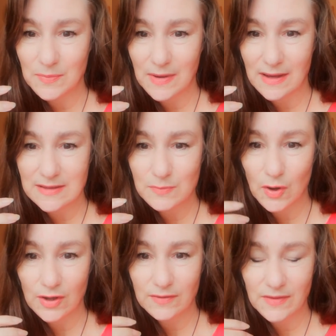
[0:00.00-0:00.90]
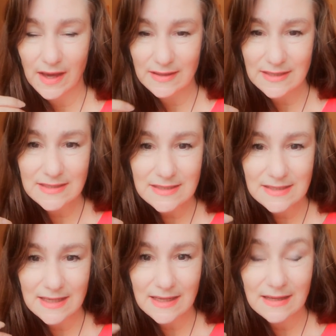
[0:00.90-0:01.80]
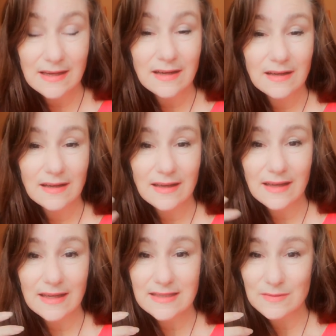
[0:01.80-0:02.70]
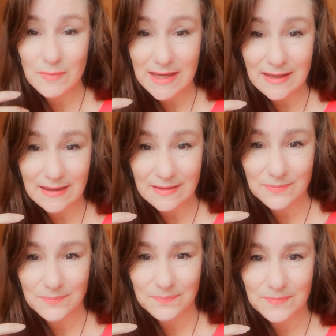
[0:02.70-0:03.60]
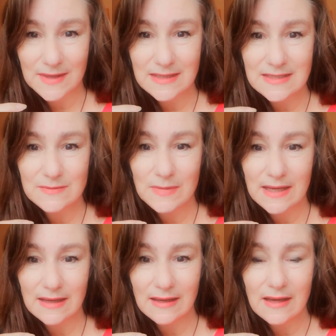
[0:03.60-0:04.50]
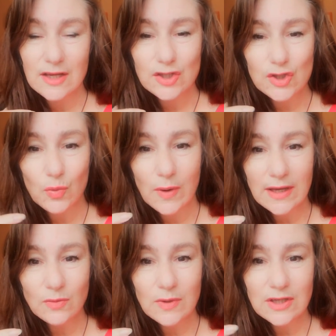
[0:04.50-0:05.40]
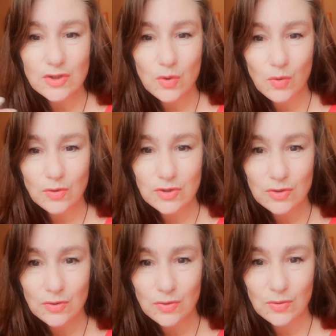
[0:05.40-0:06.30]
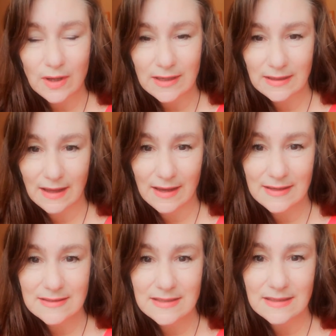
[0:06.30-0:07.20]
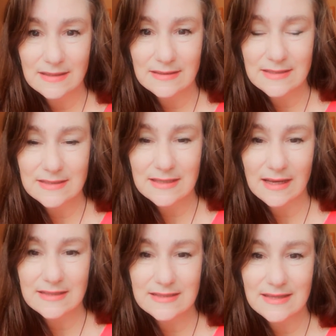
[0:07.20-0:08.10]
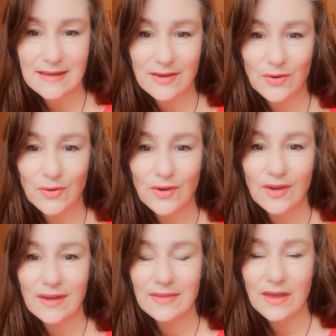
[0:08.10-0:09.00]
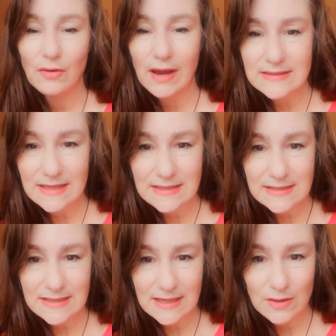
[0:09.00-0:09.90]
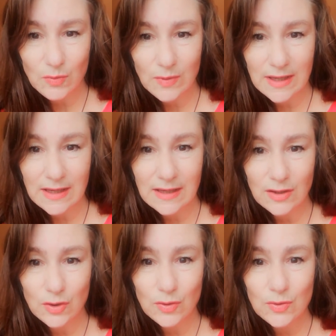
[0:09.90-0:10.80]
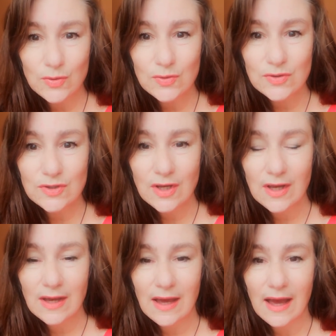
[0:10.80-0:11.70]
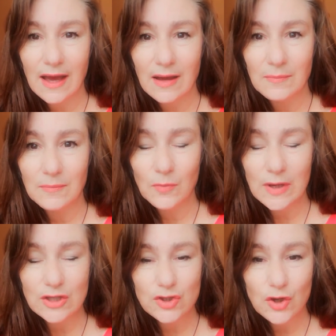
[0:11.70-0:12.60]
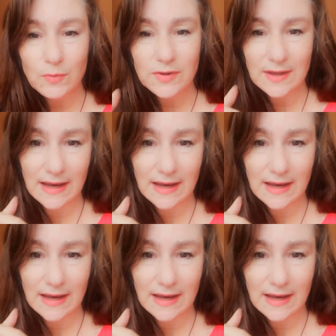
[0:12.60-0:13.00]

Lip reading: as part of their identity, it's me. It is me. So when we talk to a client and discuss their identity, we interpret the